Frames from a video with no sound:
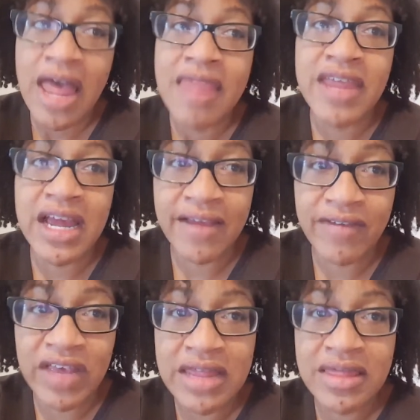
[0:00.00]
that
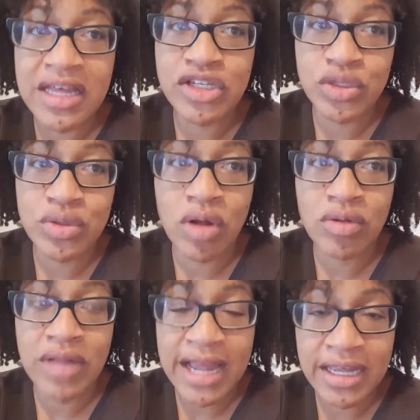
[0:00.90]
if he thinks you
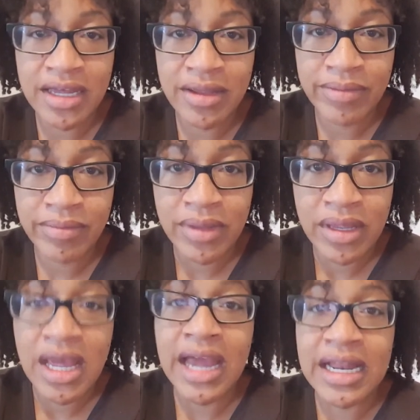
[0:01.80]
don't like him
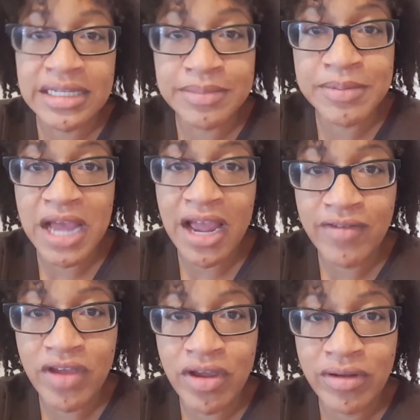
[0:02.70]
and his
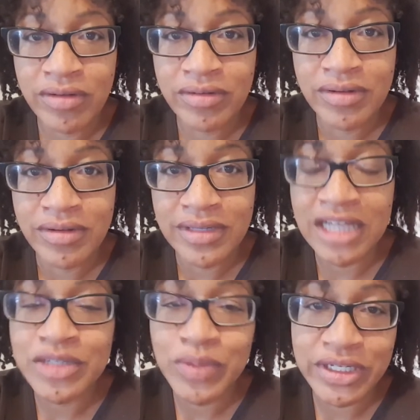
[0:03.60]
behavior,
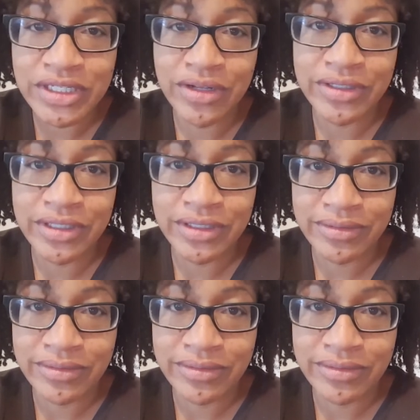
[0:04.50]
guess what he's going to do?